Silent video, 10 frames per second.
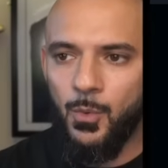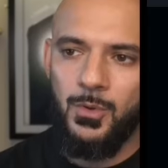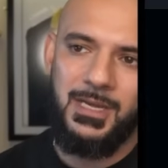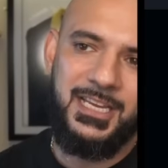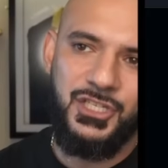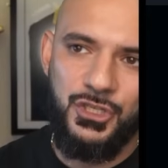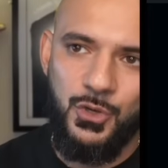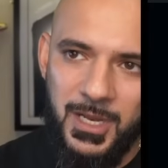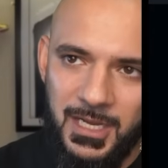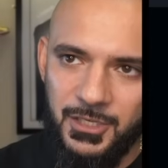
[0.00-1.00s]
let's just
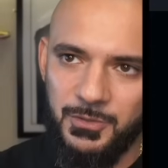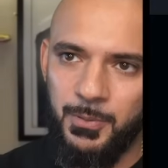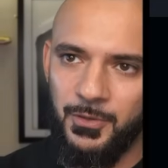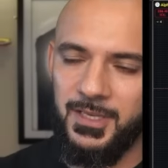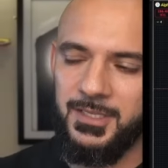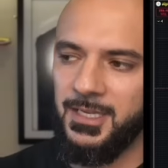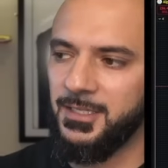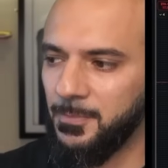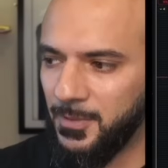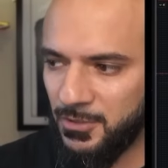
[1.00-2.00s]
quickly just put this
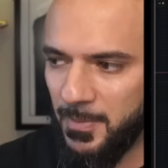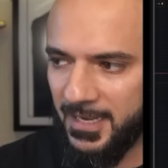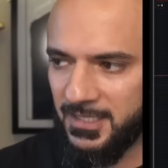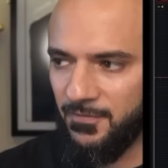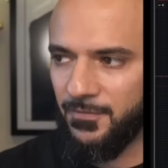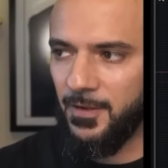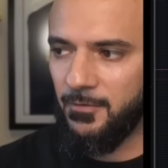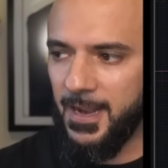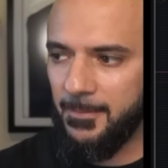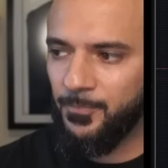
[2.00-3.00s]
into perspective, all
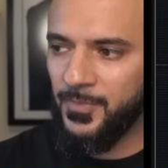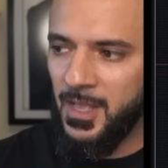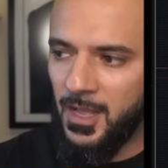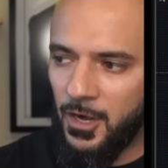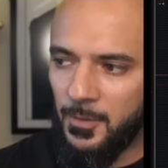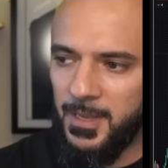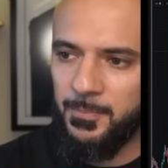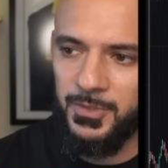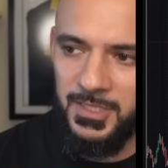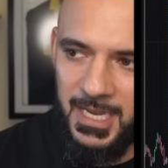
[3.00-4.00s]
right? A lot of
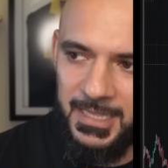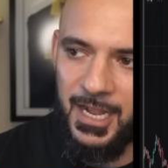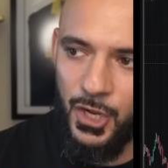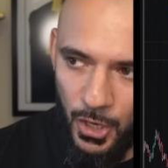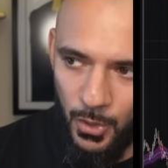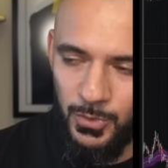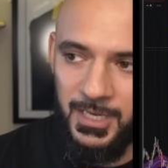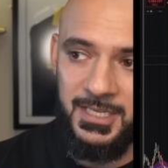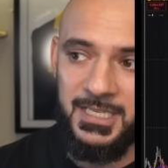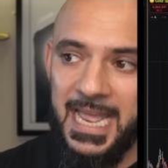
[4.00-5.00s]
people saying that gold
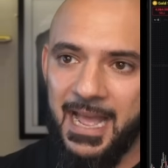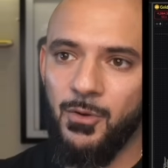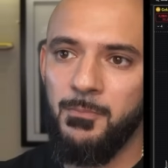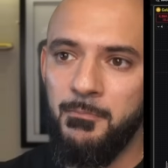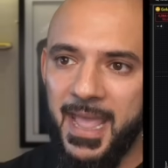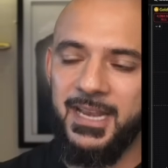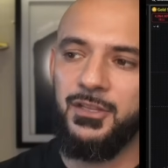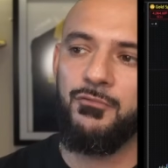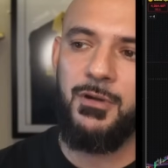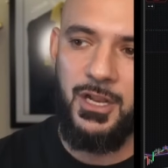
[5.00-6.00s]
has now made
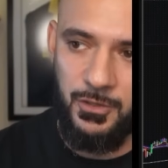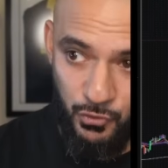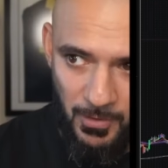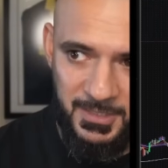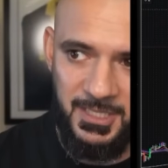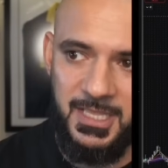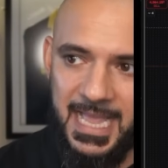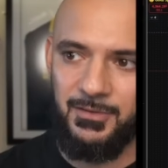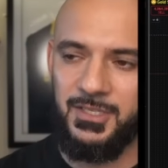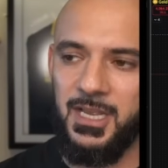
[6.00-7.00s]
the drop to the
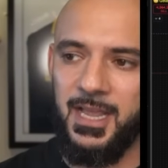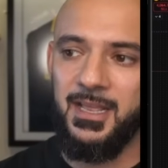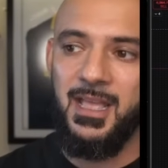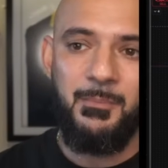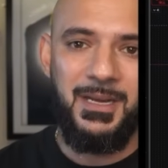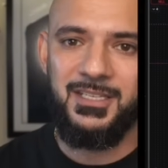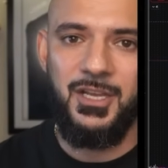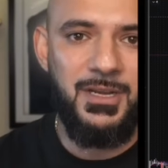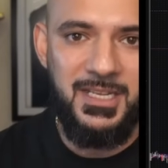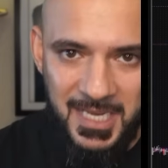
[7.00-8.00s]
downside, but it's
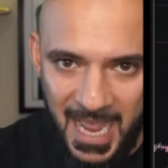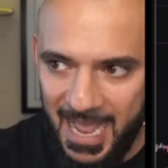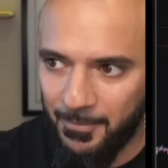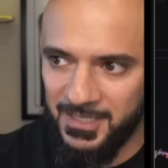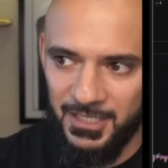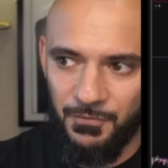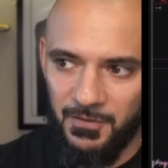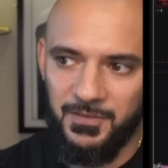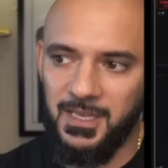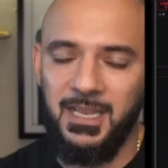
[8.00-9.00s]
only tapped its
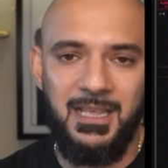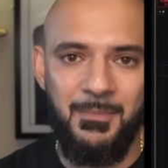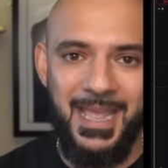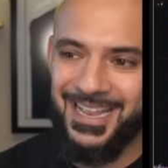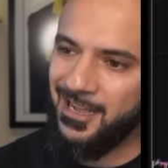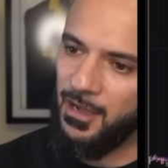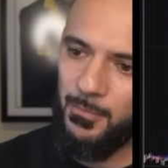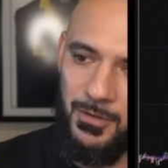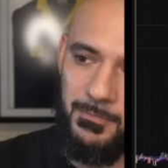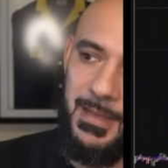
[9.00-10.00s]
50 EMA. Come
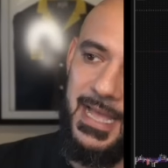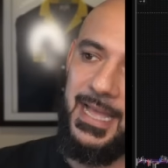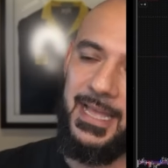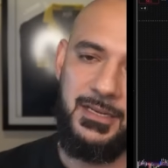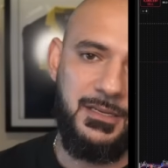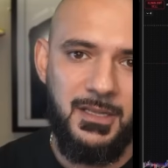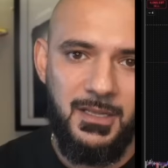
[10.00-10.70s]
on, man.